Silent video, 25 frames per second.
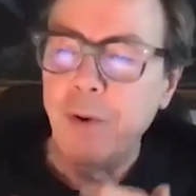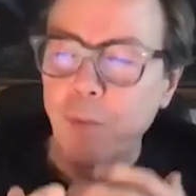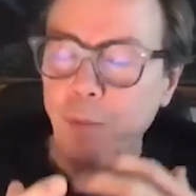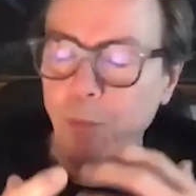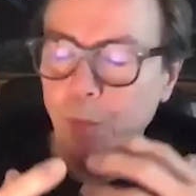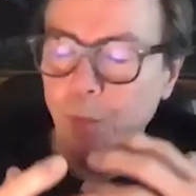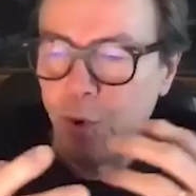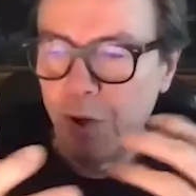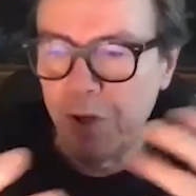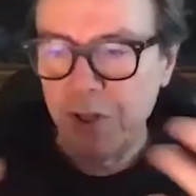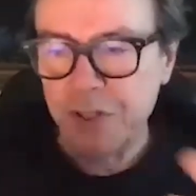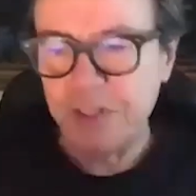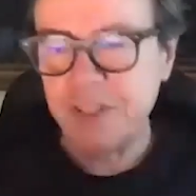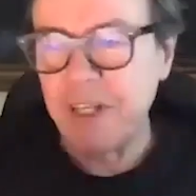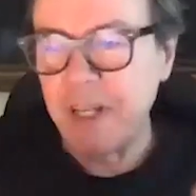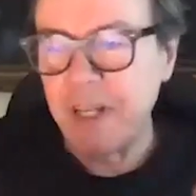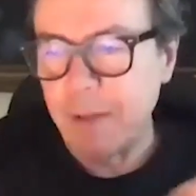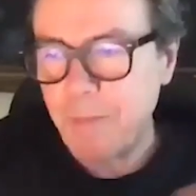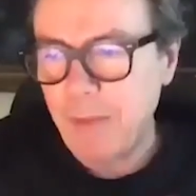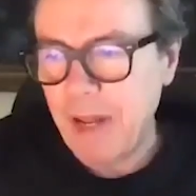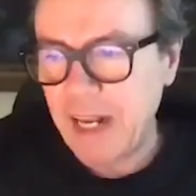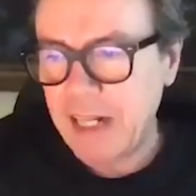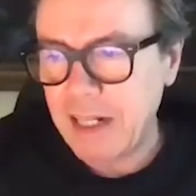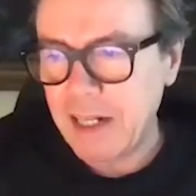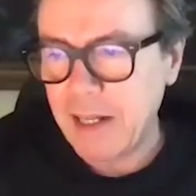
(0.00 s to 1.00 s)
worsening
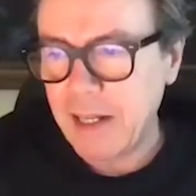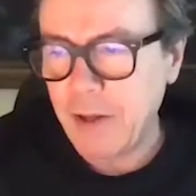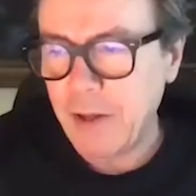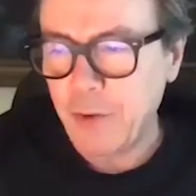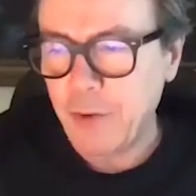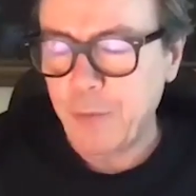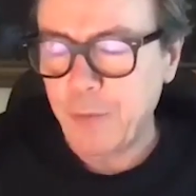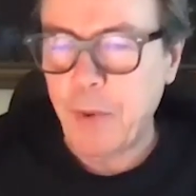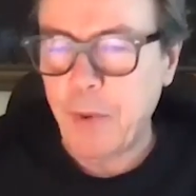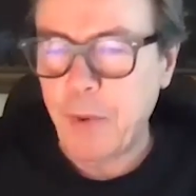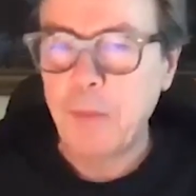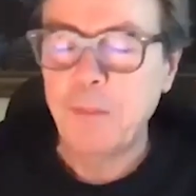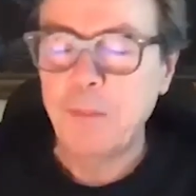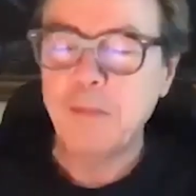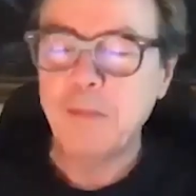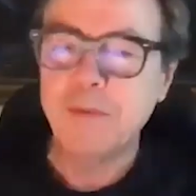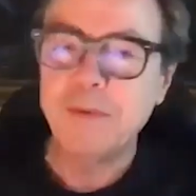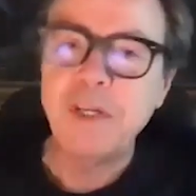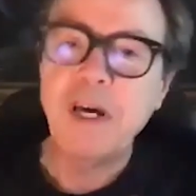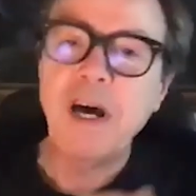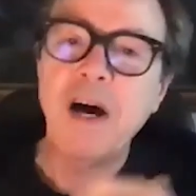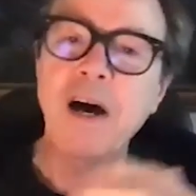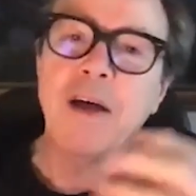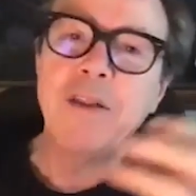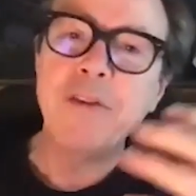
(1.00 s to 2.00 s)
mental health problems,
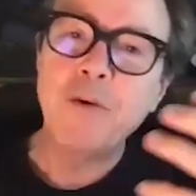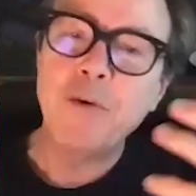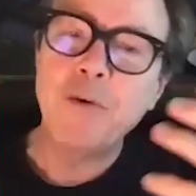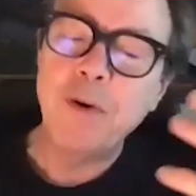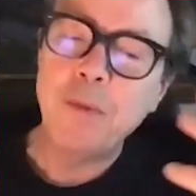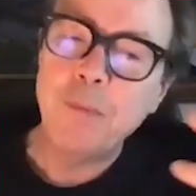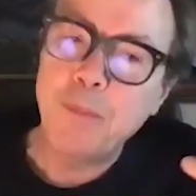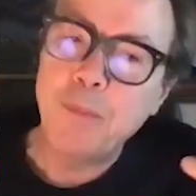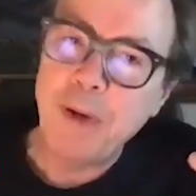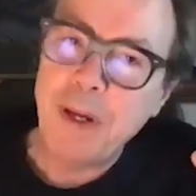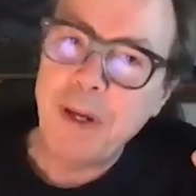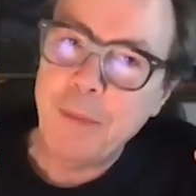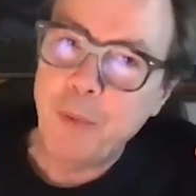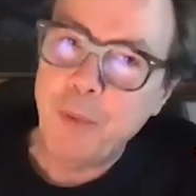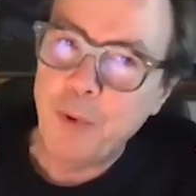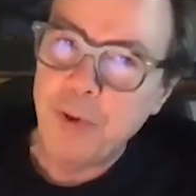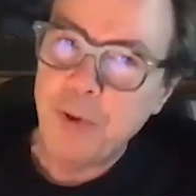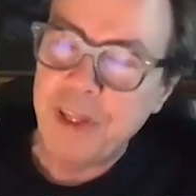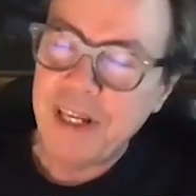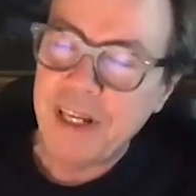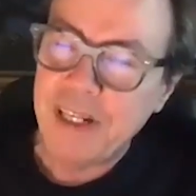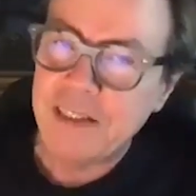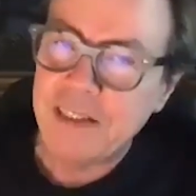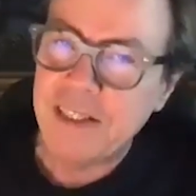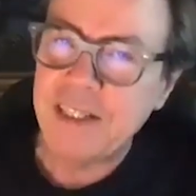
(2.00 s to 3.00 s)
either in people with
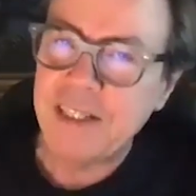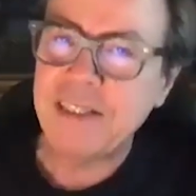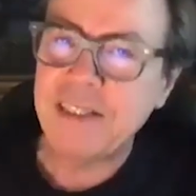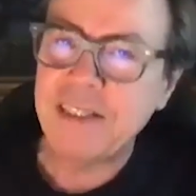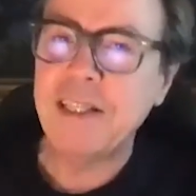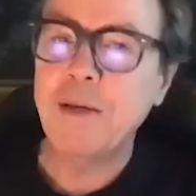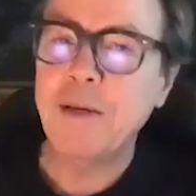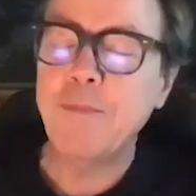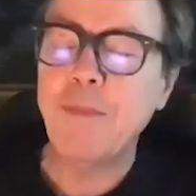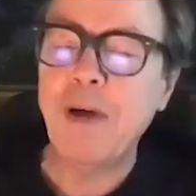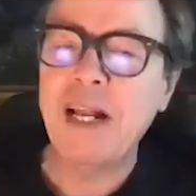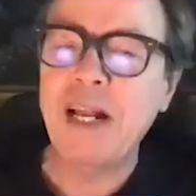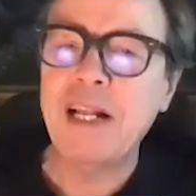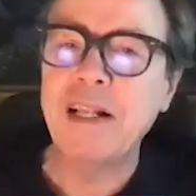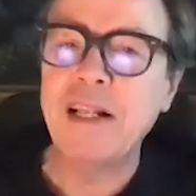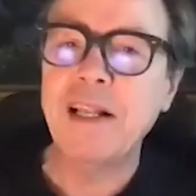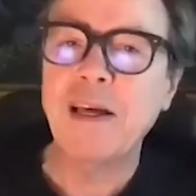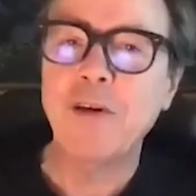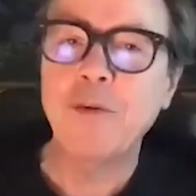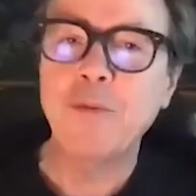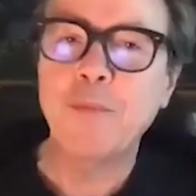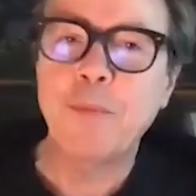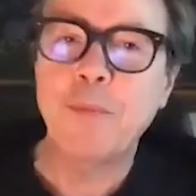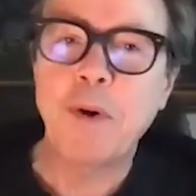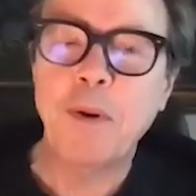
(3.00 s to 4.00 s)
existing mental
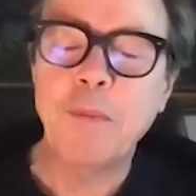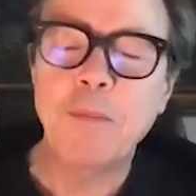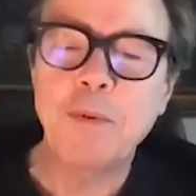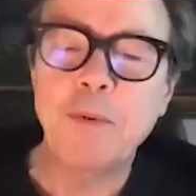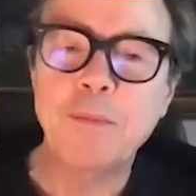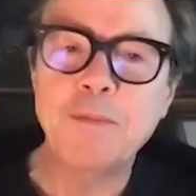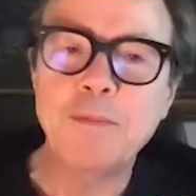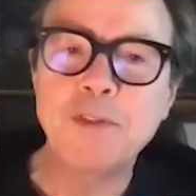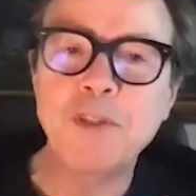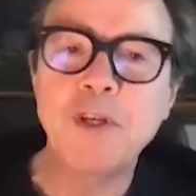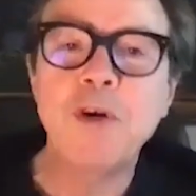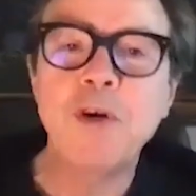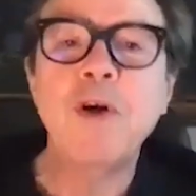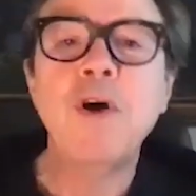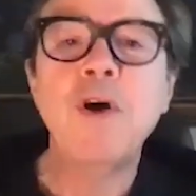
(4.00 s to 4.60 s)
health problems,